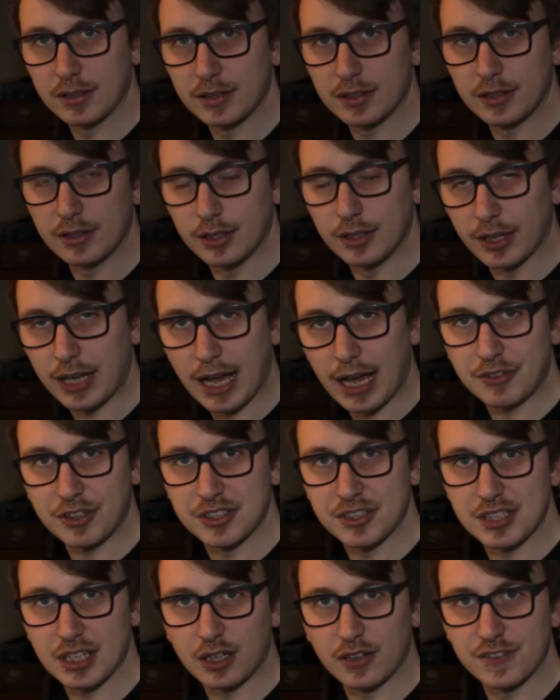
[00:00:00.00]
look after
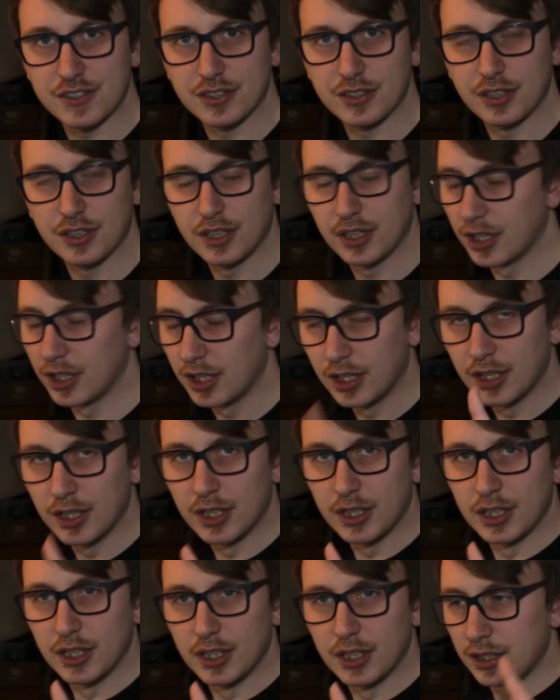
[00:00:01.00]
yourselves.
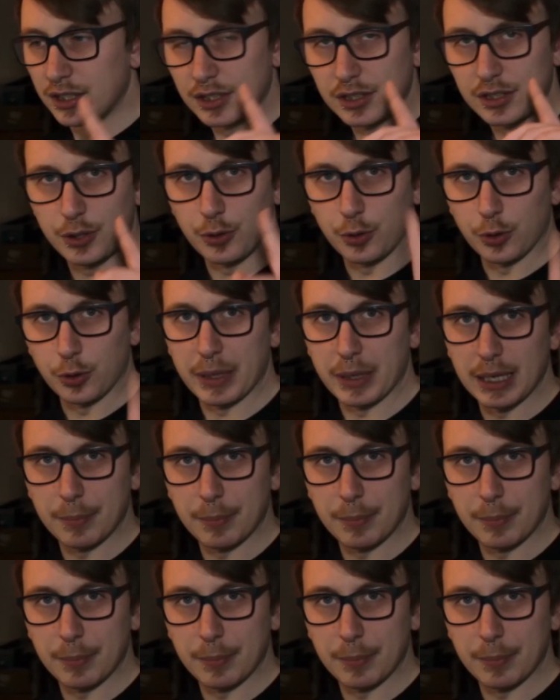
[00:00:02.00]
Toodle pip.